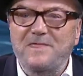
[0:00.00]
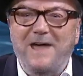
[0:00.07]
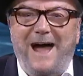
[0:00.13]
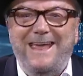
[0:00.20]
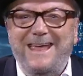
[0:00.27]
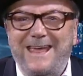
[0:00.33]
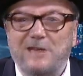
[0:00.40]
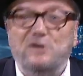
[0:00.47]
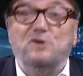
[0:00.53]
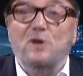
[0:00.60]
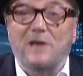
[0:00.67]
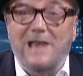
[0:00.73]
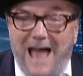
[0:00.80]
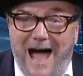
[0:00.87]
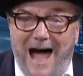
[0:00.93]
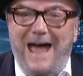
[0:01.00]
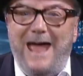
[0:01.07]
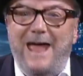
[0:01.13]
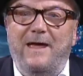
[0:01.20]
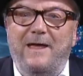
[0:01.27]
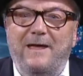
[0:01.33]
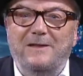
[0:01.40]
that each
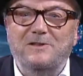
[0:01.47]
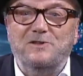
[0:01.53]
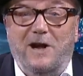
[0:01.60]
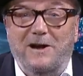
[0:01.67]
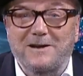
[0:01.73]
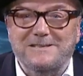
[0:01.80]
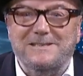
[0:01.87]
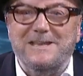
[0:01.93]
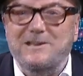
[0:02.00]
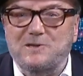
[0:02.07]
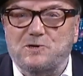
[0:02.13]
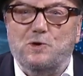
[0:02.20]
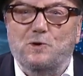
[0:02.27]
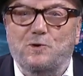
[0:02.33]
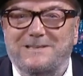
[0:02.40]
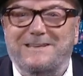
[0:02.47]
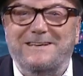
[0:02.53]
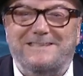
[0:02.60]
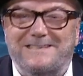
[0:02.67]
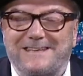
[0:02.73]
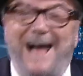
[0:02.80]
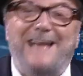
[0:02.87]
lie turns into
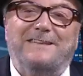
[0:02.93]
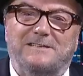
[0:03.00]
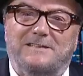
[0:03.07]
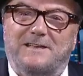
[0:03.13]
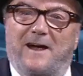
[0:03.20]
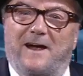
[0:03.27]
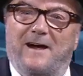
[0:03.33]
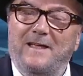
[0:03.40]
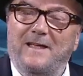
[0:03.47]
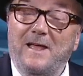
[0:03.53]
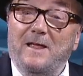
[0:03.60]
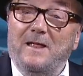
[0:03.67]
disaster,